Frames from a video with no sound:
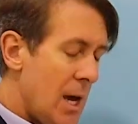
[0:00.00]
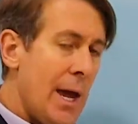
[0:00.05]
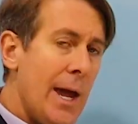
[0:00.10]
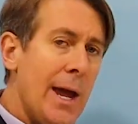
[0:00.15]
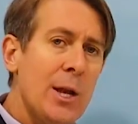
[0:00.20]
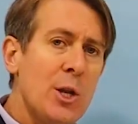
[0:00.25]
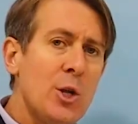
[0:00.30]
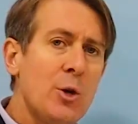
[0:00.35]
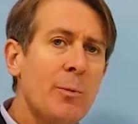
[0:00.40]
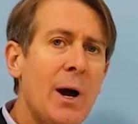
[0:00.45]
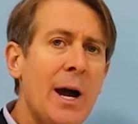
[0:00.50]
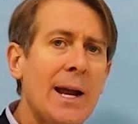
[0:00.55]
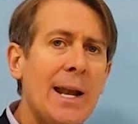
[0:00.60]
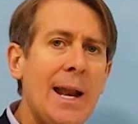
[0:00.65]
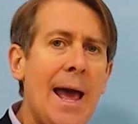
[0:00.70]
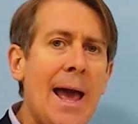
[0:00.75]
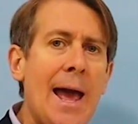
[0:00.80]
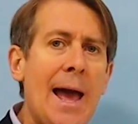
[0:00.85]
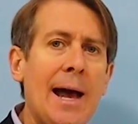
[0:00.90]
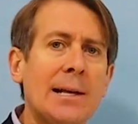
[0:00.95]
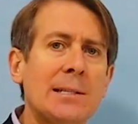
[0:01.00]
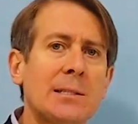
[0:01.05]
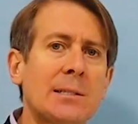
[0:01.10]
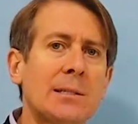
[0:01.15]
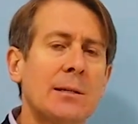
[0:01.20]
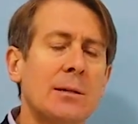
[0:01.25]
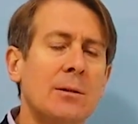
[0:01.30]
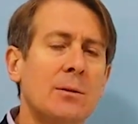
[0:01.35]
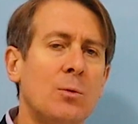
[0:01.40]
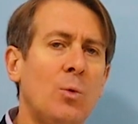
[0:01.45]
And you might
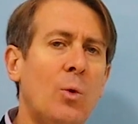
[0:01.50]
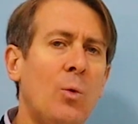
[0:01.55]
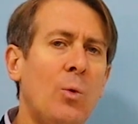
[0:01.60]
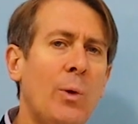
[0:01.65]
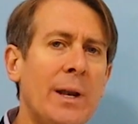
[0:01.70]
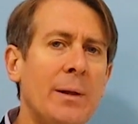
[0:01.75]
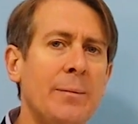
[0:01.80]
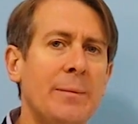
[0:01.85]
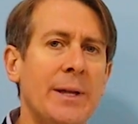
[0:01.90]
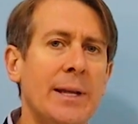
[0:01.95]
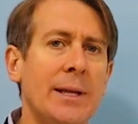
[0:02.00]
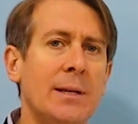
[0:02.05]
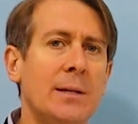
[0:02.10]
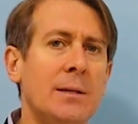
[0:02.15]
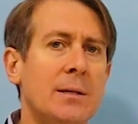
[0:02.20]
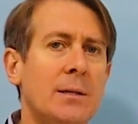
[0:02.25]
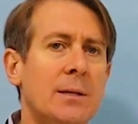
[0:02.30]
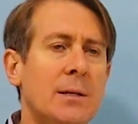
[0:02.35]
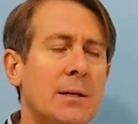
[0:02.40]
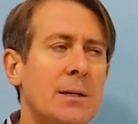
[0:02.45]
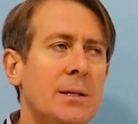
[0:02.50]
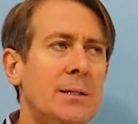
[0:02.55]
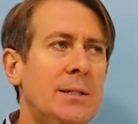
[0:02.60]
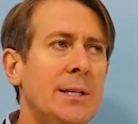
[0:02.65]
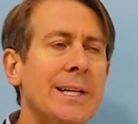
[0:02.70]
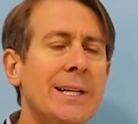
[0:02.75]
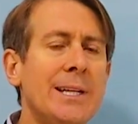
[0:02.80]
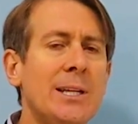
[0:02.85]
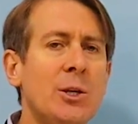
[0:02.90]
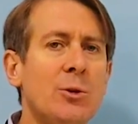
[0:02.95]
ask, well, wait a minute.
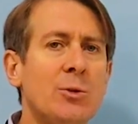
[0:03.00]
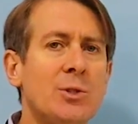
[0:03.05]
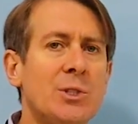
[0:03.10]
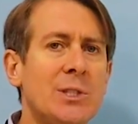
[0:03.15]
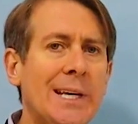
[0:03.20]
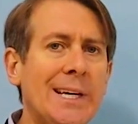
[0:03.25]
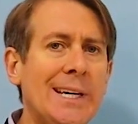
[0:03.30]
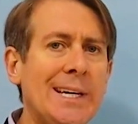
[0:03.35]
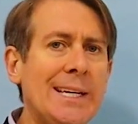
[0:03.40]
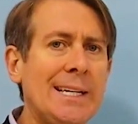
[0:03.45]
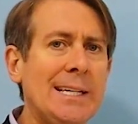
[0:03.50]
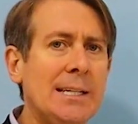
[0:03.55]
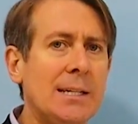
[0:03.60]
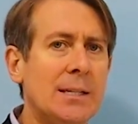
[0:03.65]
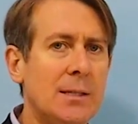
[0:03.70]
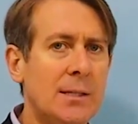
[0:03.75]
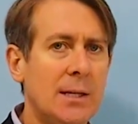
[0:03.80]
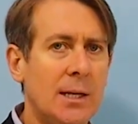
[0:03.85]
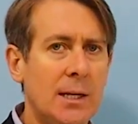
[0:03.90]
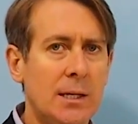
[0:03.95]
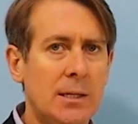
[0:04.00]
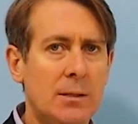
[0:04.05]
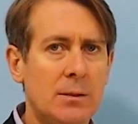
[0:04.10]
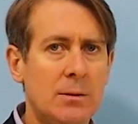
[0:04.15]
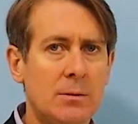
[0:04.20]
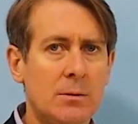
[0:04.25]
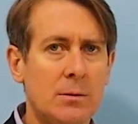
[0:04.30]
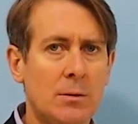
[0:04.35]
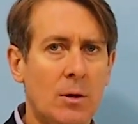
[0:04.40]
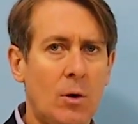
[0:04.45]
Didn't you say that
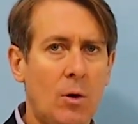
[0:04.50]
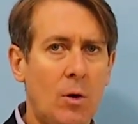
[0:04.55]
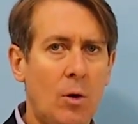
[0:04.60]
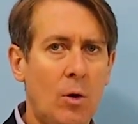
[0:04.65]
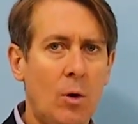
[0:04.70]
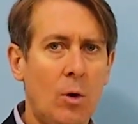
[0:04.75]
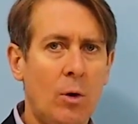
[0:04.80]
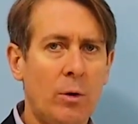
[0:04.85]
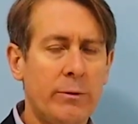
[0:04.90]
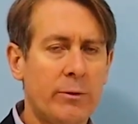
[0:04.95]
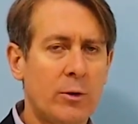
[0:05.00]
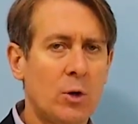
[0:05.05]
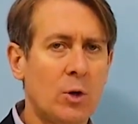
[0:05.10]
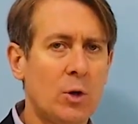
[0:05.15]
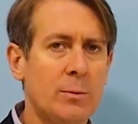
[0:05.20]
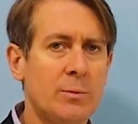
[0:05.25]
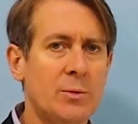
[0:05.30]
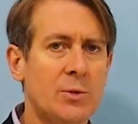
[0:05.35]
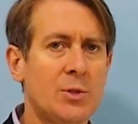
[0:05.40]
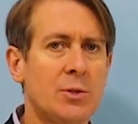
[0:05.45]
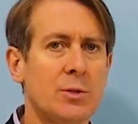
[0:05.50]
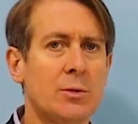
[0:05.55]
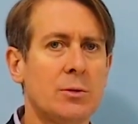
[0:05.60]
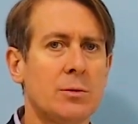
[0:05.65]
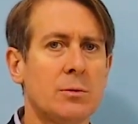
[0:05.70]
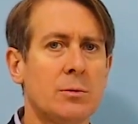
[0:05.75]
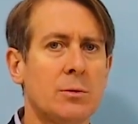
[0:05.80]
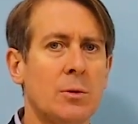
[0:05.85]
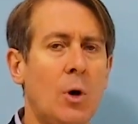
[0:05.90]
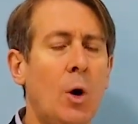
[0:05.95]
almost
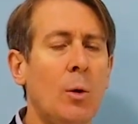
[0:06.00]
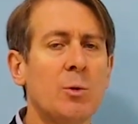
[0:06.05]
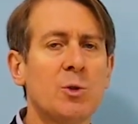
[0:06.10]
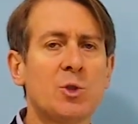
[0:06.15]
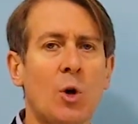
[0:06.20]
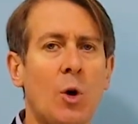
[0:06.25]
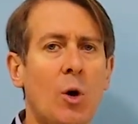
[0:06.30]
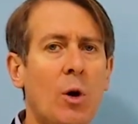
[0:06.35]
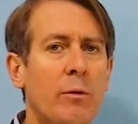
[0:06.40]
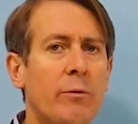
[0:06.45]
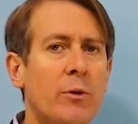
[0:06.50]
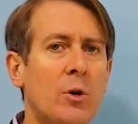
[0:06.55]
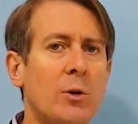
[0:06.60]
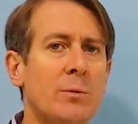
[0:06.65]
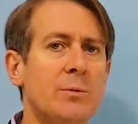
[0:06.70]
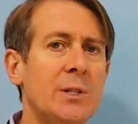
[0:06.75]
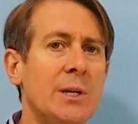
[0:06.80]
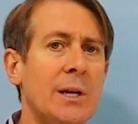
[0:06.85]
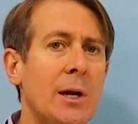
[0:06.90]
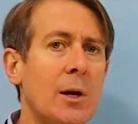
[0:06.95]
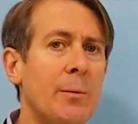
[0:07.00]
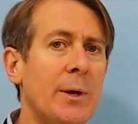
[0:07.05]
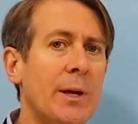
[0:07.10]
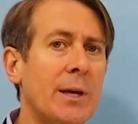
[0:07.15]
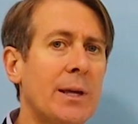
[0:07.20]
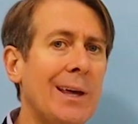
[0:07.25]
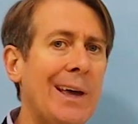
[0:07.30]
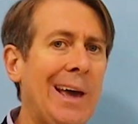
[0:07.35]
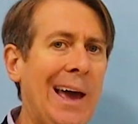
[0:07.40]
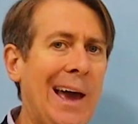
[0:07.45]
all verbs in
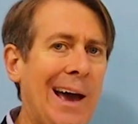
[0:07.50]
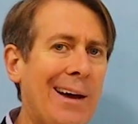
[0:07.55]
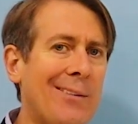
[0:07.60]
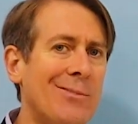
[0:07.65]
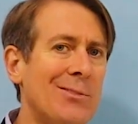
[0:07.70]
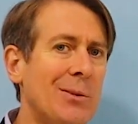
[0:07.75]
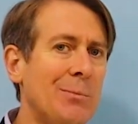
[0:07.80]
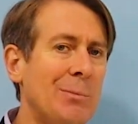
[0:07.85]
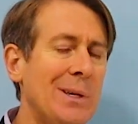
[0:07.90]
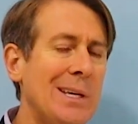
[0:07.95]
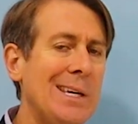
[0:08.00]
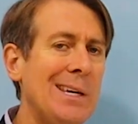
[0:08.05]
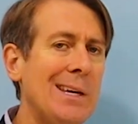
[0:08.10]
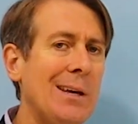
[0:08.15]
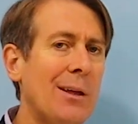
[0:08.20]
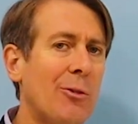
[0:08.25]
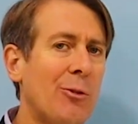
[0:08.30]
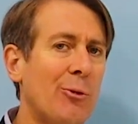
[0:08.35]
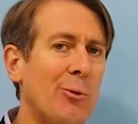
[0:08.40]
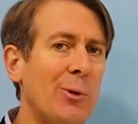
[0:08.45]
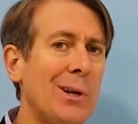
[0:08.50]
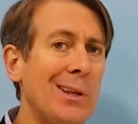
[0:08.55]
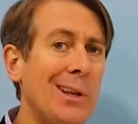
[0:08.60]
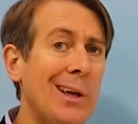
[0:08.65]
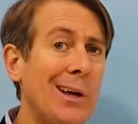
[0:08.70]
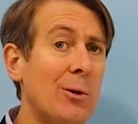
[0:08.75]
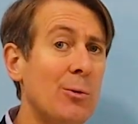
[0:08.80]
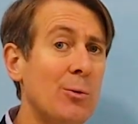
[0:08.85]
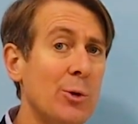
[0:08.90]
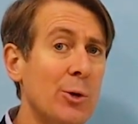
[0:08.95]
Arabic have to be
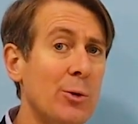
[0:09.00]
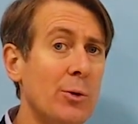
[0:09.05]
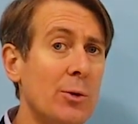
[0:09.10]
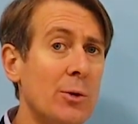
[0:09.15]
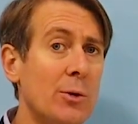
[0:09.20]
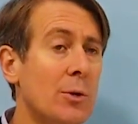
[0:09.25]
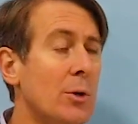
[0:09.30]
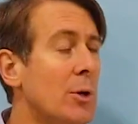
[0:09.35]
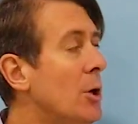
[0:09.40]
3-letter root?